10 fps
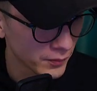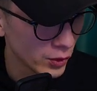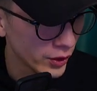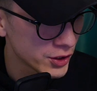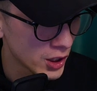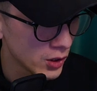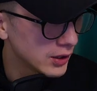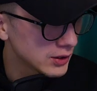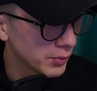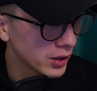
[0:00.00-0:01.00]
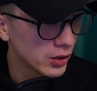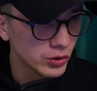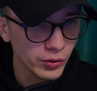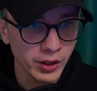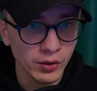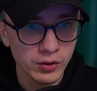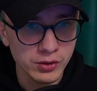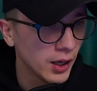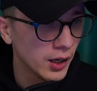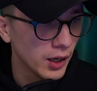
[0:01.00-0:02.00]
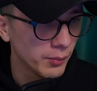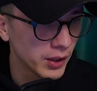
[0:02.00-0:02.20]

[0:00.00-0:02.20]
doing so. I'm gonna go to heroes. I'm gonna